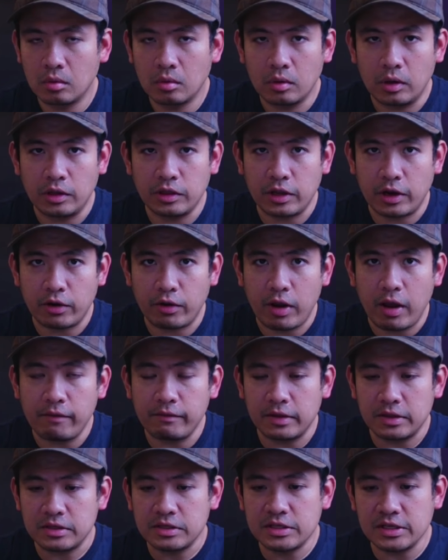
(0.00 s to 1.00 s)
And there you have
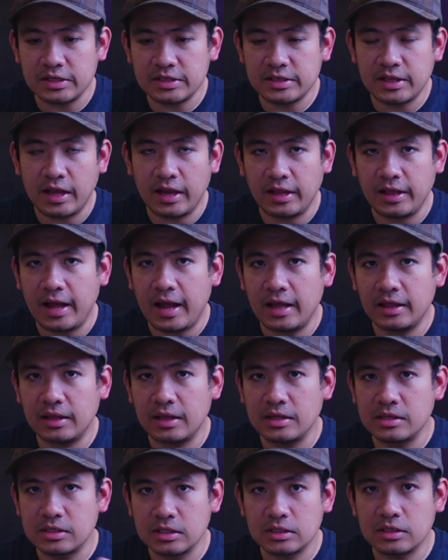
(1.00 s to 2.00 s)
it, just like that,
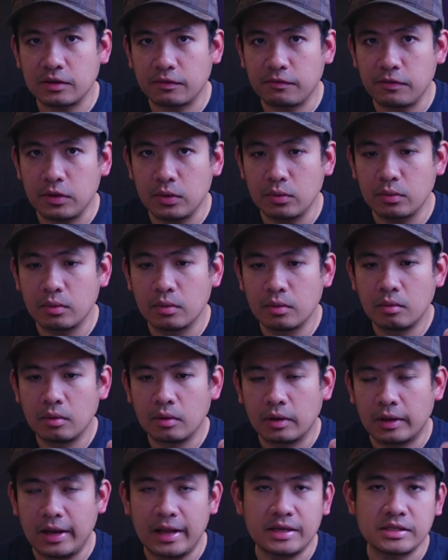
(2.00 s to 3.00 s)
in just a few
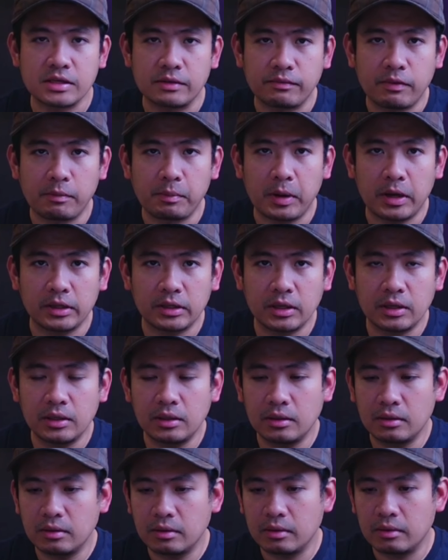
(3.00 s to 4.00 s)
clicks of a
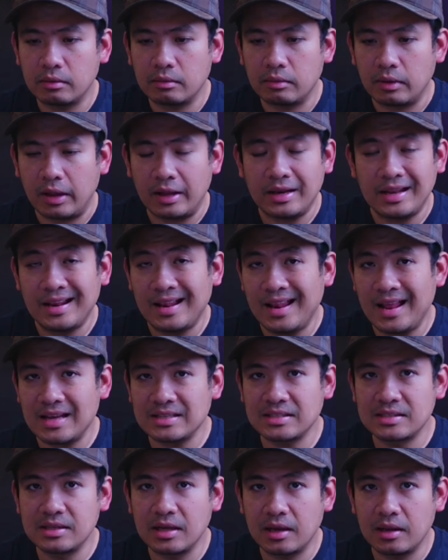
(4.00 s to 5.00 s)
button and in
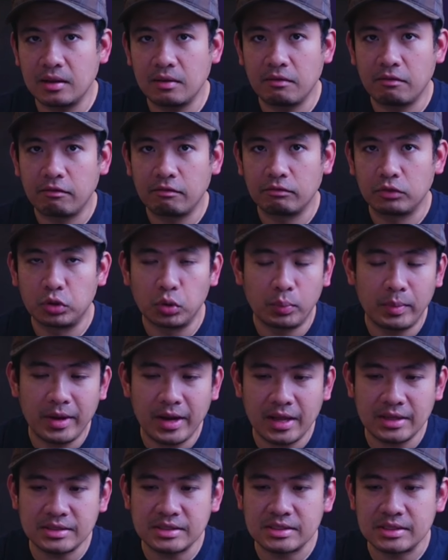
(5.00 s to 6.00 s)
less than 2
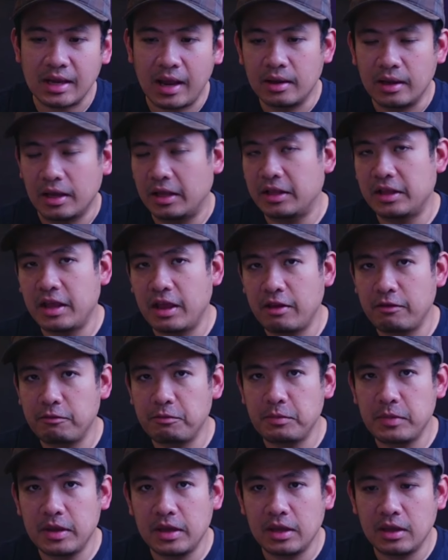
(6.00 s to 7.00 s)
minutes, it gave
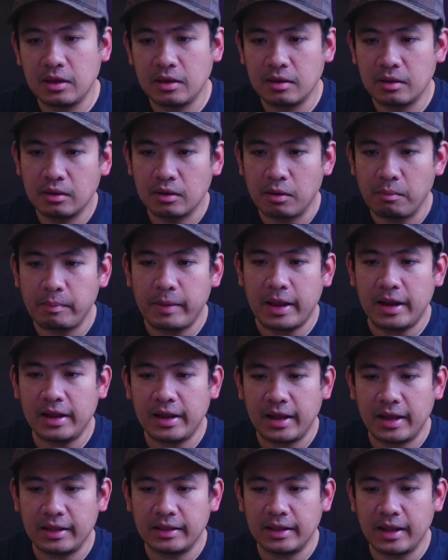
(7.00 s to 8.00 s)
me
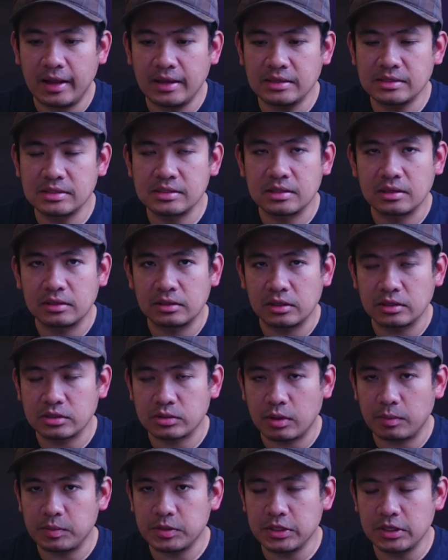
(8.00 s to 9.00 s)
compelling headlines,
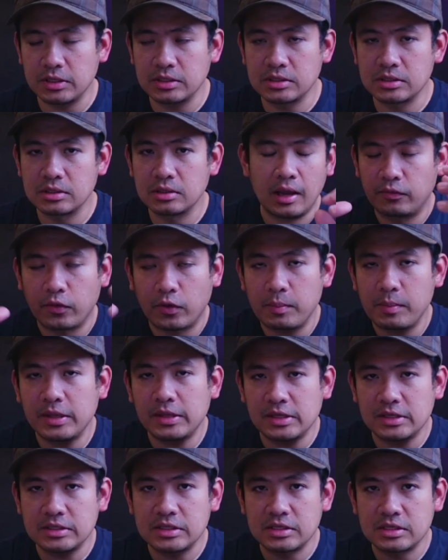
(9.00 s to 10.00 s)
descriptions. For me,
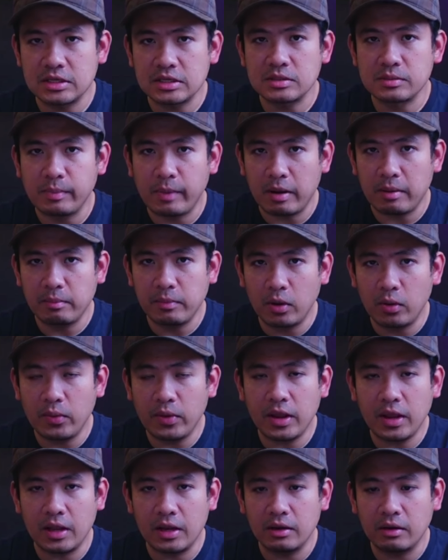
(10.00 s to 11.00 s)
this is just
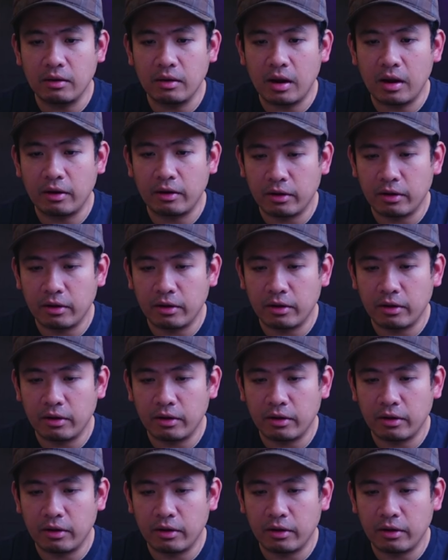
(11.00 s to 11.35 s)
mind-blowing and a